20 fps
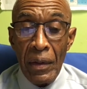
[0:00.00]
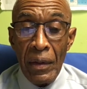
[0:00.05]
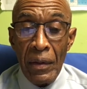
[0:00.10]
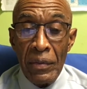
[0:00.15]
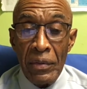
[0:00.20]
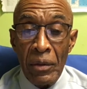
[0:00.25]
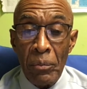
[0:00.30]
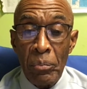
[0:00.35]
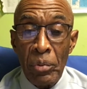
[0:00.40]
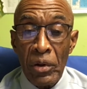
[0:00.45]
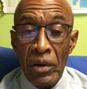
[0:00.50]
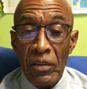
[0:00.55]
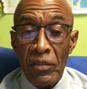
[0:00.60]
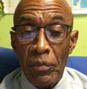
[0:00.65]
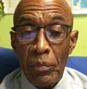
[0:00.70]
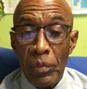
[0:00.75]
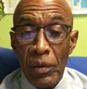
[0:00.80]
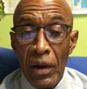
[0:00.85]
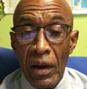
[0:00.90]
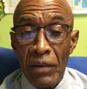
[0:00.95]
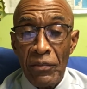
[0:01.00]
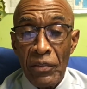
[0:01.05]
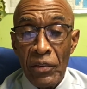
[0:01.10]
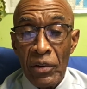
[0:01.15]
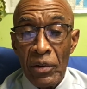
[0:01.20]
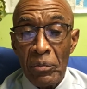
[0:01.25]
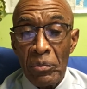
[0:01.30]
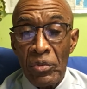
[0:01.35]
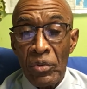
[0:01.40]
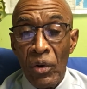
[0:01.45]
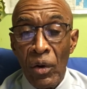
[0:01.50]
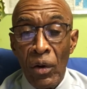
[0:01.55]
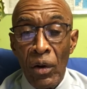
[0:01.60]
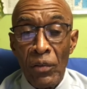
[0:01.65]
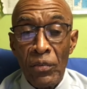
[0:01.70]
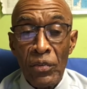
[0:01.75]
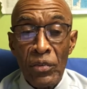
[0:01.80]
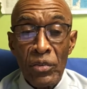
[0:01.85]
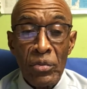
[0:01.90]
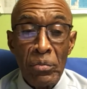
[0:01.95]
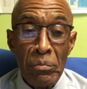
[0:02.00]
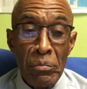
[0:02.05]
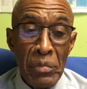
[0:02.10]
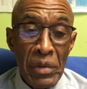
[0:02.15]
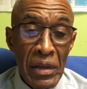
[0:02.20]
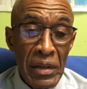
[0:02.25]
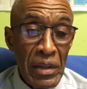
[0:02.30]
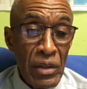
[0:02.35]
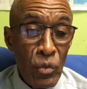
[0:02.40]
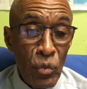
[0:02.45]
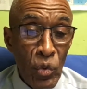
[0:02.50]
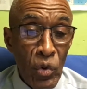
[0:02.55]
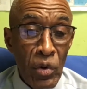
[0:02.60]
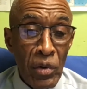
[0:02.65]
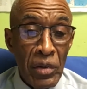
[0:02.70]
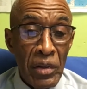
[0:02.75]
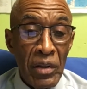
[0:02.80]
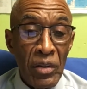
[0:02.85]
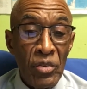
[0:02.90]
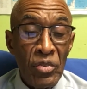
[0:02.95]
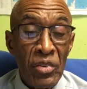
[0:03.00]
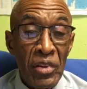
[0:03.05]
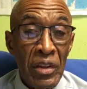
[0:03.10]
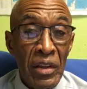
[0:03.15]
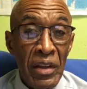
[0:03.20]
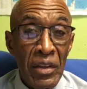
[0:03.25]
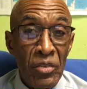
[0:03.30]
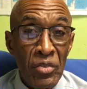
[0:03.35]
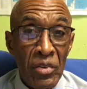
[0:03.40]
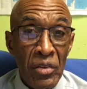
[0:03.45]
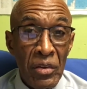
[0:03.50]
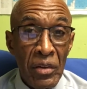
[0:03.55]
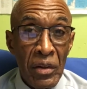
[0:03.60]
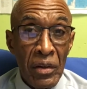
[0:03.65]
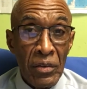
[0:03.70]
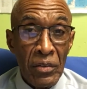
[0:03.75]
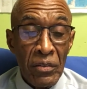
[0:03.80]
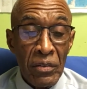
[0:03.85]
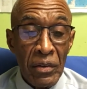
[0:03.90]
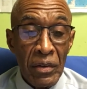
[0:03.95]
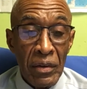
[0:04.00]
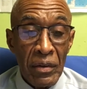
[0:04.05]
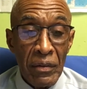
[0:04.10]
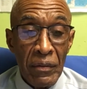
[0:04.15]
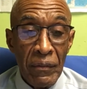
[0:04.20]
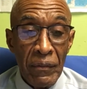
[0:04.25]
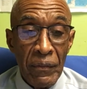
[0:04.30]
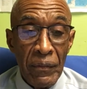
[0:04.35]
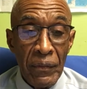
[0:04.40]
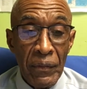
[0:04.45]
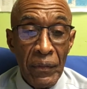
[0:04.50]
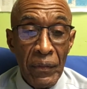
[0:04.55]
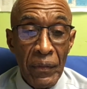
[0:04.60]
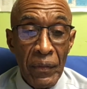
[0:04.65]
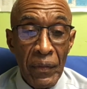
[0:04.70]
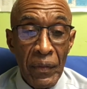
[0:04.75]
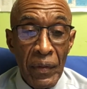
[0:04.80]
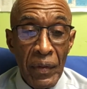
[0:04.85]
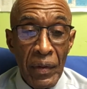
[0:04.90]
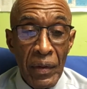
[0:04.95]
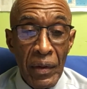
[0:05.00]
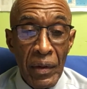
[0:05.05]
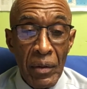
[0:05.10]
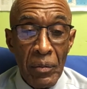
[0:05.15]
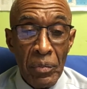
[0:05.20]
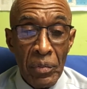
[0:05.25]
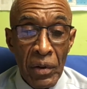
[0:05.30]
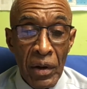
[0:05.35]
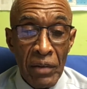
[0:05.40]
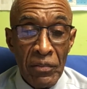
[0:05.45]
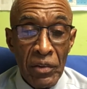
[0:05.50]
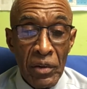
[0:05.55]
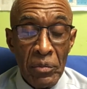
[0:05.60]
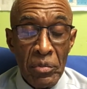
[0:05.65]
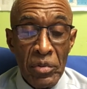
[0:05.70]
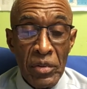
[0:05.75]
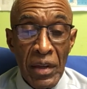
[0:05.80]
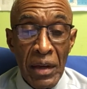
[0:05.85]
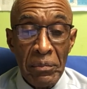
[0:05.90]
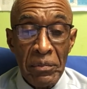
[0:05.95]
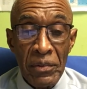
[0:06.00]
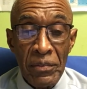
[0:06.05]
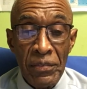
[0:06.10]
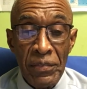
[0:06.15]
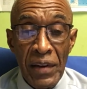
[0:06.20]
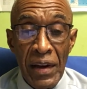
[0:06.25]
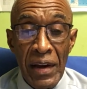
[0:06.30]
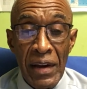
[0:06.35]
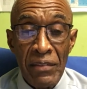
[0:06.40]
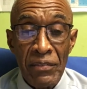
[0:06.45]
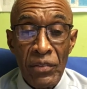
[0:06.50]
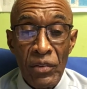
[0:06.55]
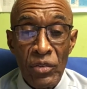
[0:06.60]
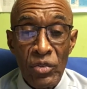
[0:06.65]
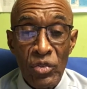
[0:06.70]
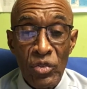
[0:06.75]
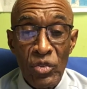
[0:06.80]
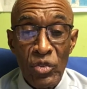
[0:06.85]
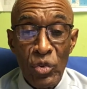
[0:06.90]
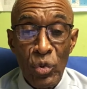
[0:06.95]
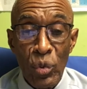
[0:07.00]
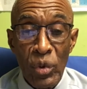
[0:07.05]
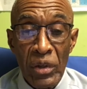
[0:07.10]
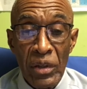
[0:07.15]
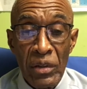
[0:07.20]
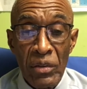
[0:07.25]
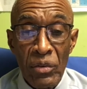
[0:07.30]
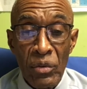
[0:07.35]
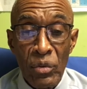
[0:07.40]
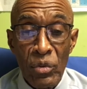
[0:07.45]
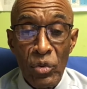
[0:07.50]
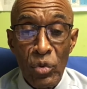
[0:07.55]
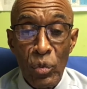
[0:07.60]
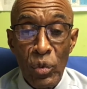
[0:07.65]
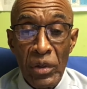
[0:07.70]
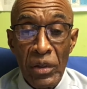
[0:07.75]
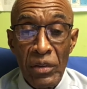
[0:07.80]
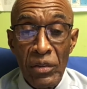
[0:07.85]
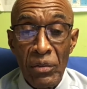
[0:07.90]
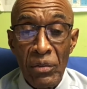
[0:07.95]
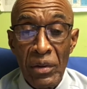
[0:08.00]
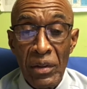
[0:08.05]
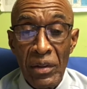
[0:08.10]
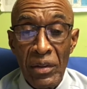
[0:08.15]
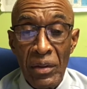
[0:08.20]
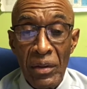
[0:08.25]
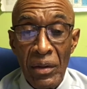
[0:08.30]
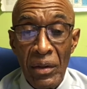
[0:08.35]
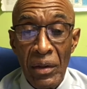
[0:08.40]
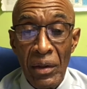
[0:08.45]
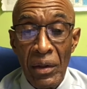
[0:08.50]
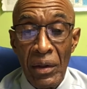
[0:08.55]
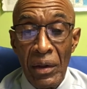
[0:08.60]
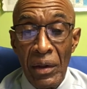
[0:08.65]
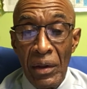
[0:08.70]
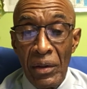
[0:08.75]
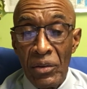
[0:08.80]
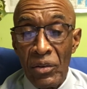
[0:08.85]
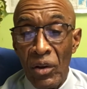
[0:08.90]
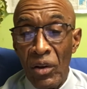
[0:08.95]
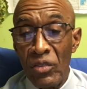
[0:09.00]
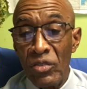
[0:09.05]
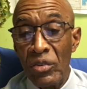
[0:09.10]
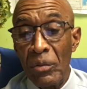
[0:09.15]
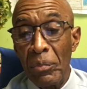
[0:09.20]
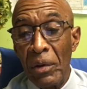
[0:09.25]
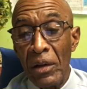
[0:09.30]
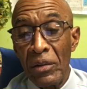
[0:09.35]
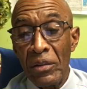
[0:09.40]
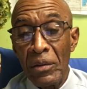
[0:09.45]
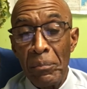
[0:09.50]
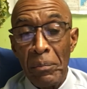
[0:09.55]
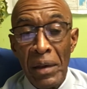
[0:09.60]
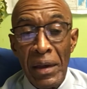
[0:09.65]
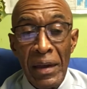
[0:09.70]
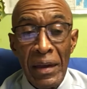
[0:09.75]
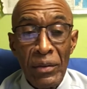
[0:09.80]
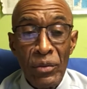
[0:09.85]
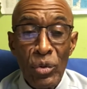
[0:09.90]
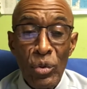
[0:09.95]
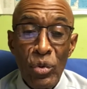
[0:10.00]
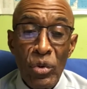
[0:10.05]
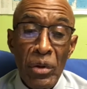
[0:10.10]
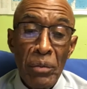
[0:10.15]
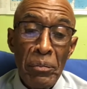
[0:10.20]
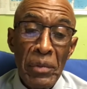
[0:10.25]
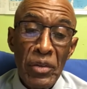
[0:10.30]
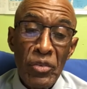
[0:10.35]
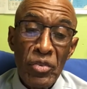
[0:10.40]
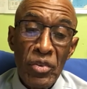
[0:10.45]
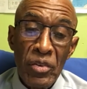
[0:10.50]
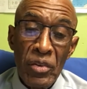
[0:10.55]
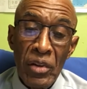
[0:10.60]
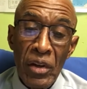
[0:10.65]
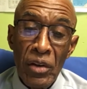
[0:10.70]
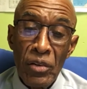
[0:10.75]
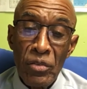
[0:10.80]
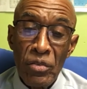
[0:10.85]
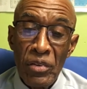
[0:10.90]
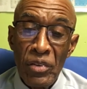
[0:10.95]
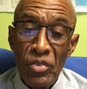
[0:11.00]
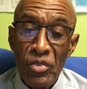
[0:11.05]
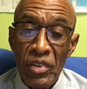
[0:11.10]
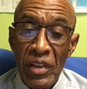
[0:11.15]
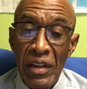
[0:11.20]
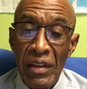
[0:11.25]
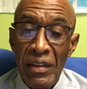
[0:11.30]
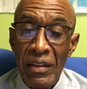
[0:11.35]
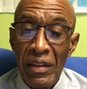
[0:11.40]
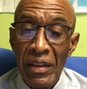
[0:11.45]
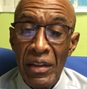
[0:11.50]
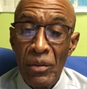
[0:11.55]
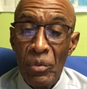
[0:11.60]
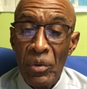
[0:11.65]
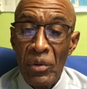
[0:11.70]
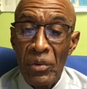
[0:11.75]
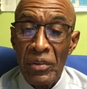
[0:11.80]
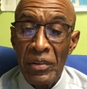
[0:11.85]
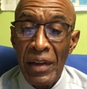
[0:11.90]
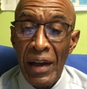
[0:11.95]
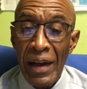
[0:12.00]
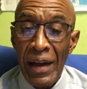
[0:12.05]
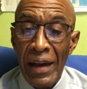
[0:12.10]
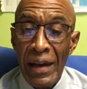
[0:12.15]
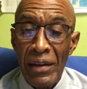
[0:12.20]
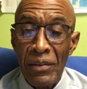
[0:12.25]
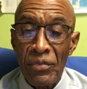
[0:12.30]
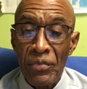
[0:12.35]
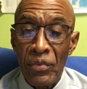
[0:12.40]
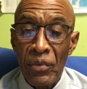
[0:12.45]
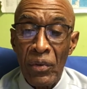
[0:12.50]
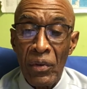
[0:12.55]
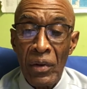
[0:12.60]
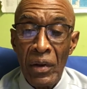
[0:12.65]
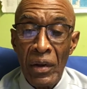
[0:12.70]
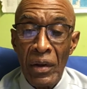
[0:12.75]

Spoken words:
The book of Proverbs offers many warnings against adultery. Proverbs chapter 5, verses 20 through 23 talks about the man who commits adultery, saying he will die for